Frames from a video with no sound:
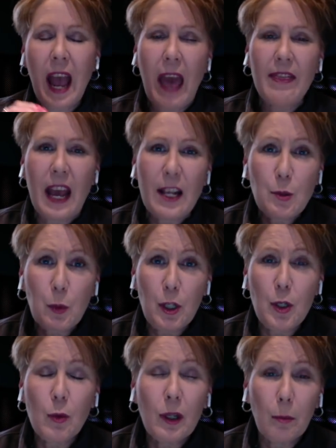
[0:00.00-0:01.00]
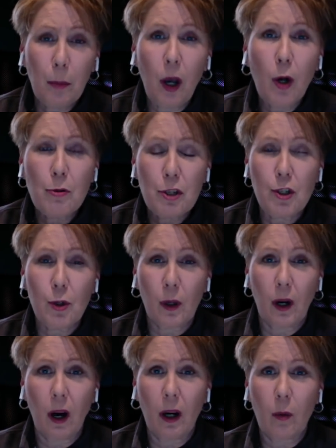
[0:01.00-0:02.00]
and that's where you can post
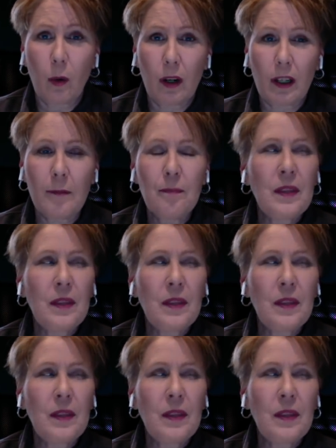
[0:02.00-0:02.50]
your artwork.